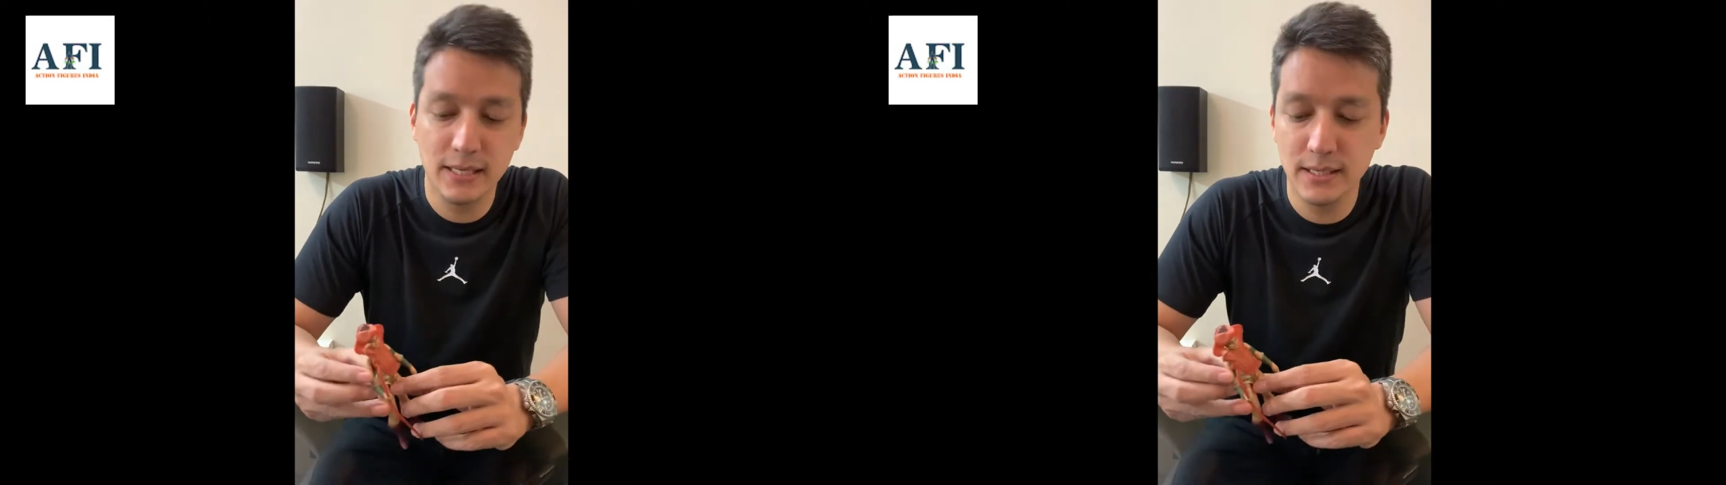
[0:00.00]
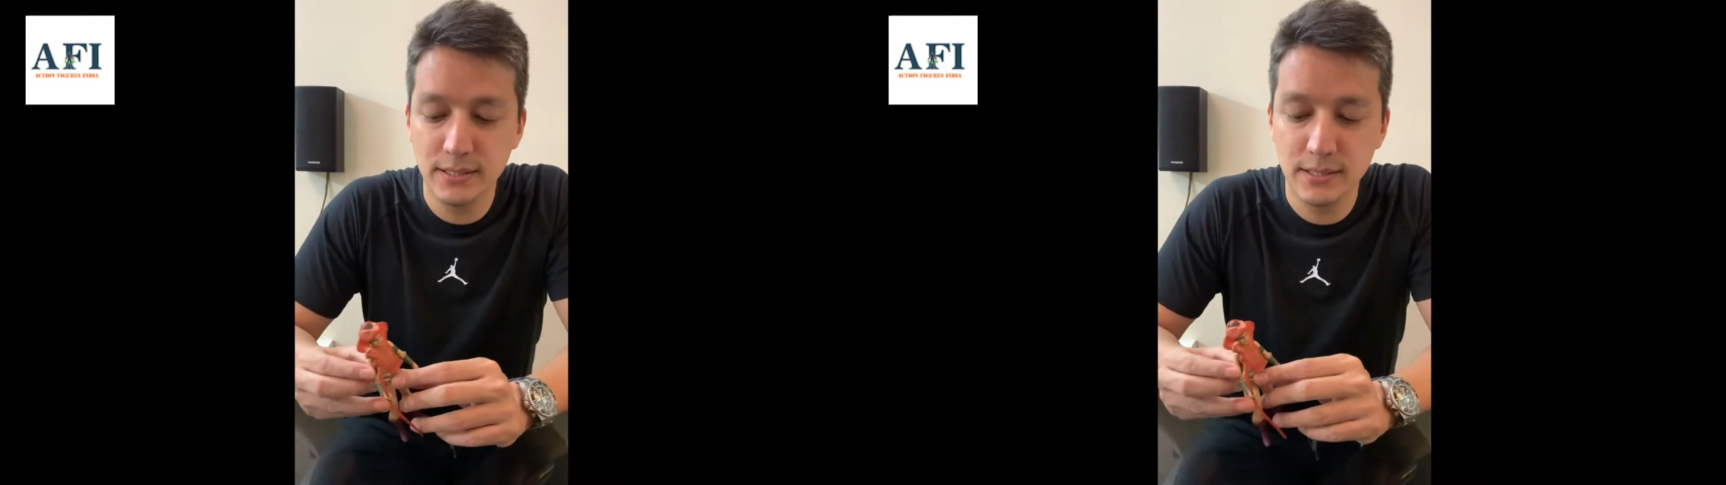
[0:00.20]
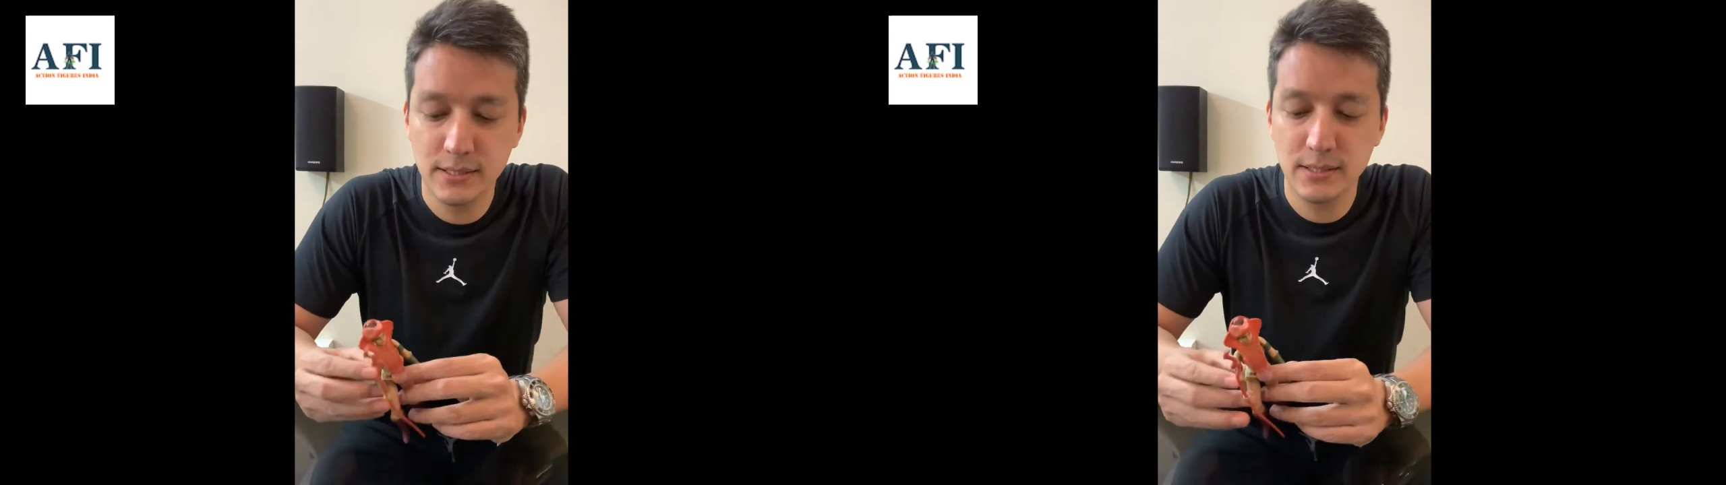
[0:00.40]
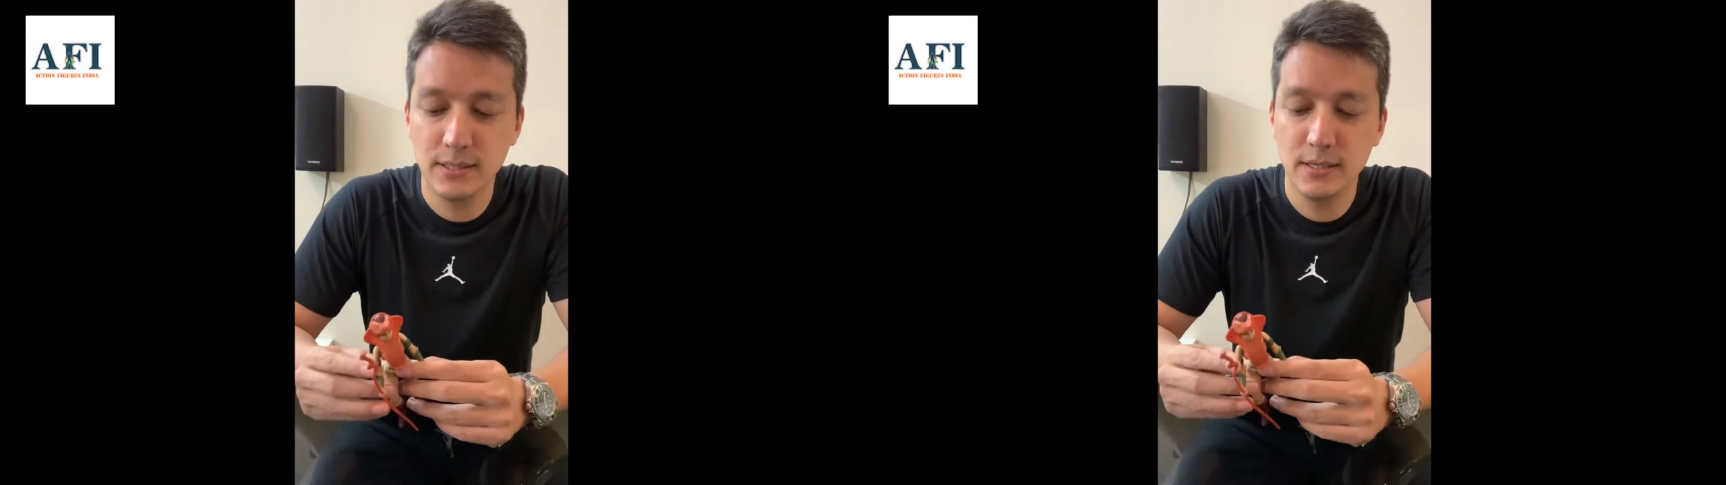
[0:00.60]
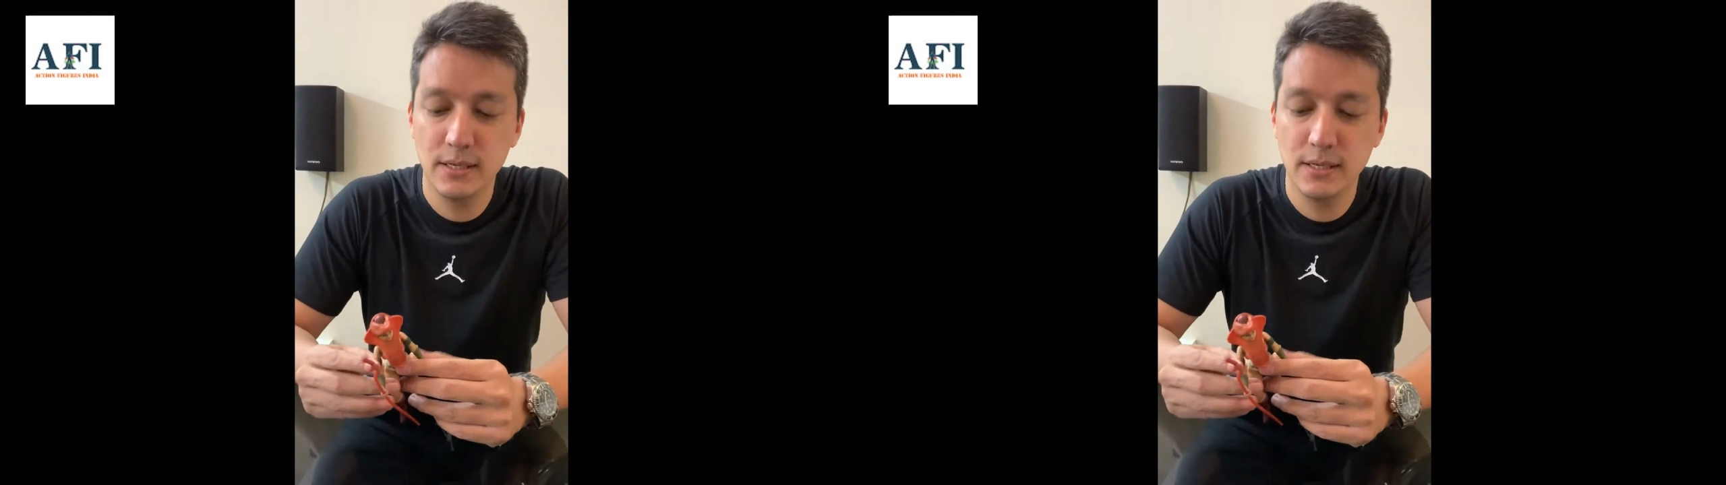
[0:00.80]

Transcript: is,